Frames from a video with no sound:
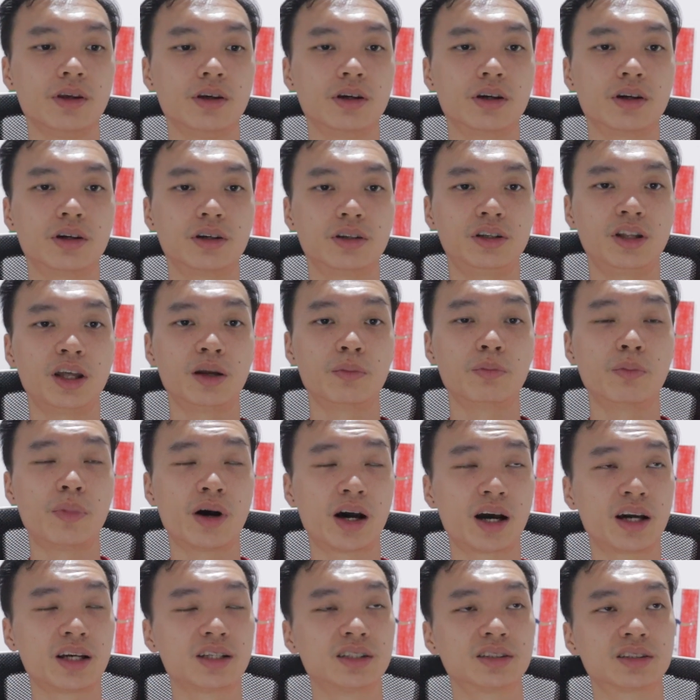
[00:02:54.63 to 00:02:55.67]
They
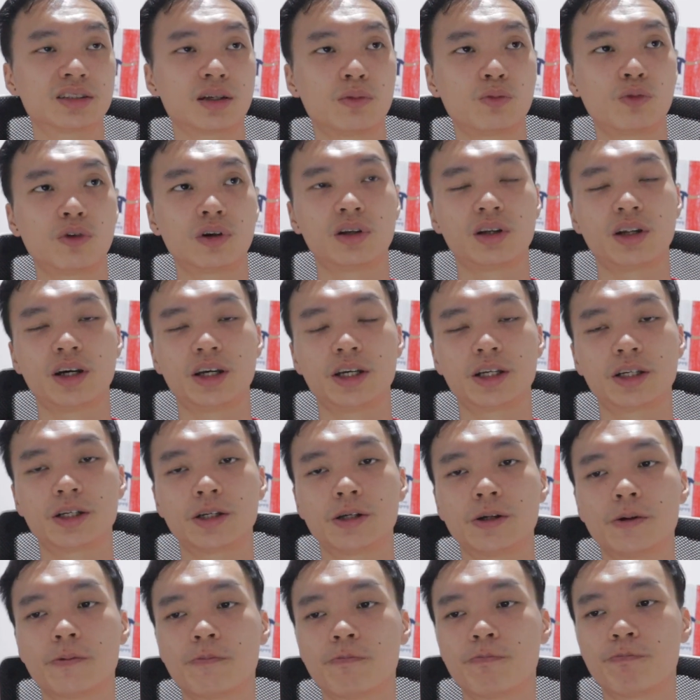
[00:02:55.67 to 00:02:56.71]
buy someone
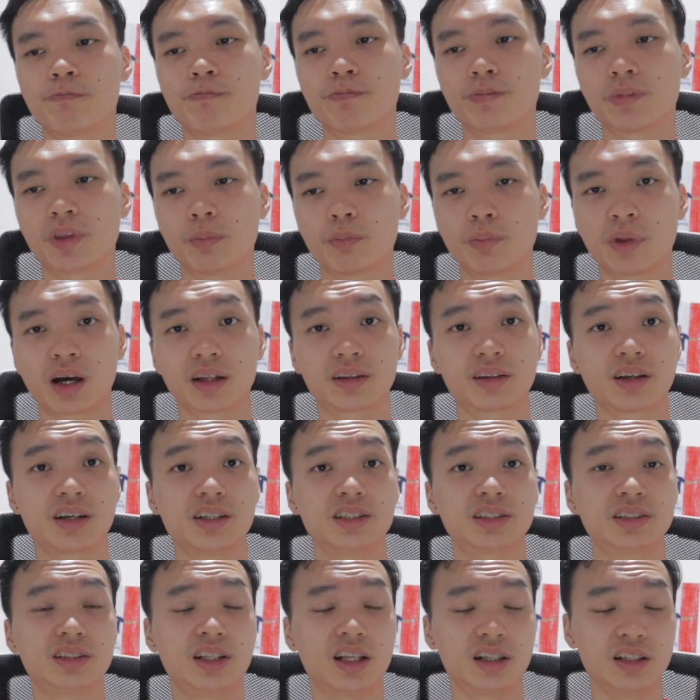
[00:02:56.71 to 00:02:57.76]
like
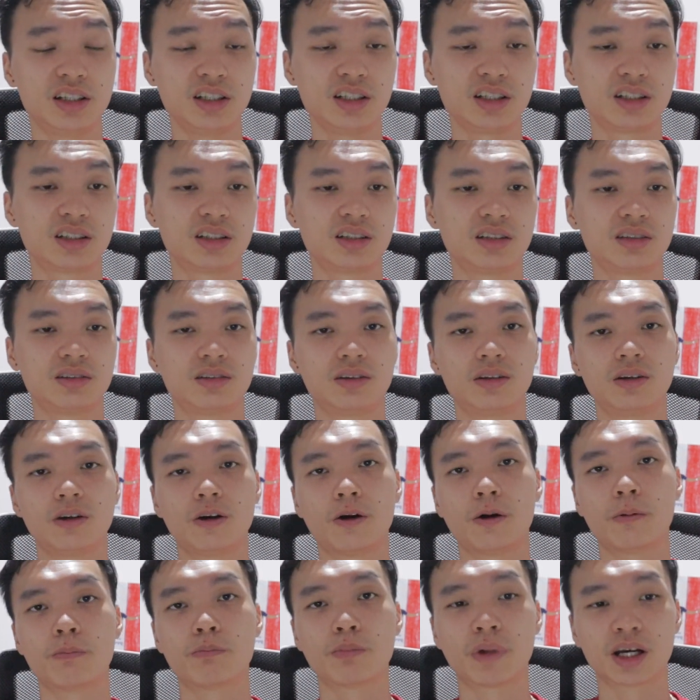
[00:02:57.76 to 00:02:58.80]
Matthijs de Ligt,
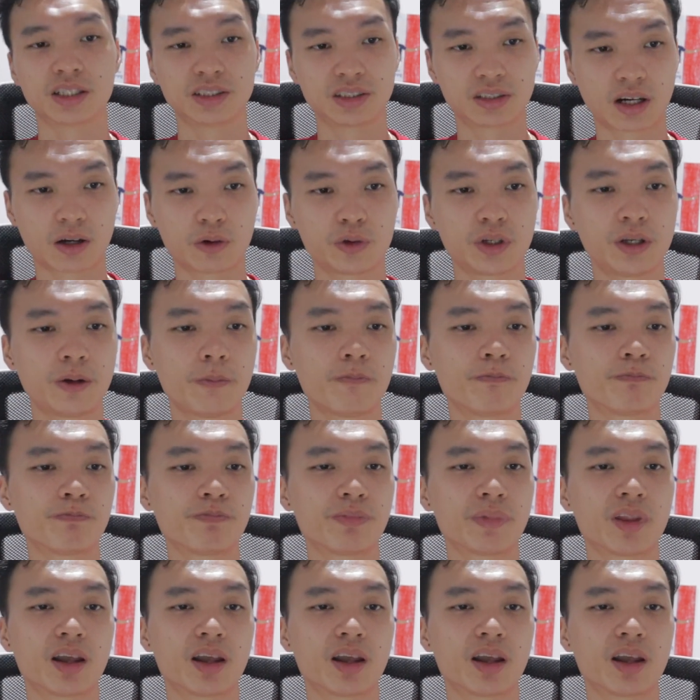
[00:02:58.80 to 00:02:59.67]
Mazraoui.